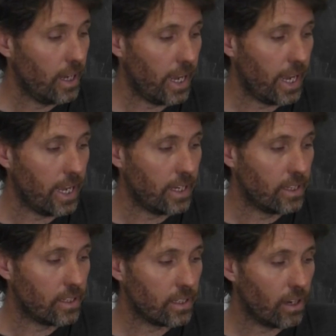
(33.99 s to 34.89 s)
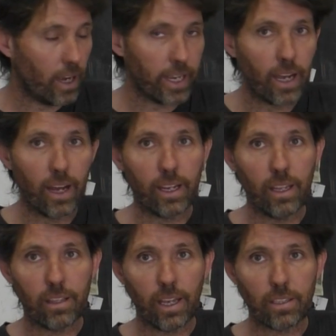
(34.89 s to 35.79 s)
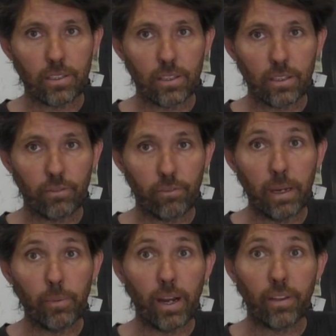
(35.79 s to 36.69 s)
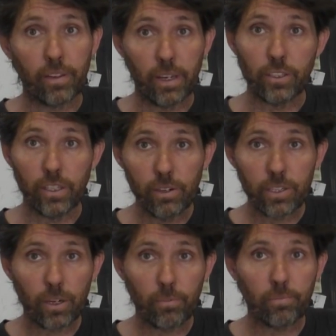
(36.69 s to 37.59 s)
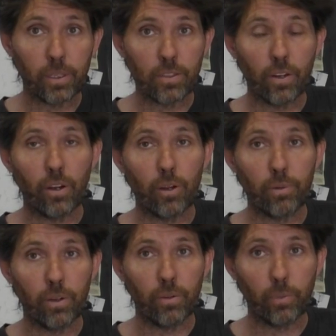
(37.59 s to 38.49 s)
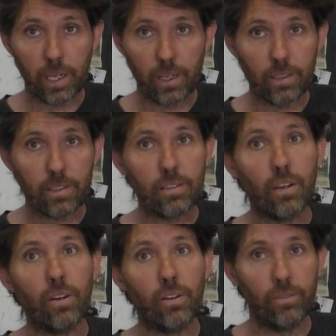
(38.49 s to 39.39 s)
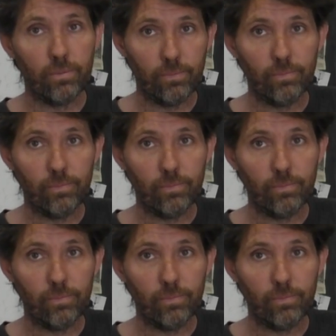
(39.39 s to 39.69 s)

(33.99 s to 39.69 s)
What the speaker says: and I can't get that from anywhere other than an engineering shop that's not open on weekends. So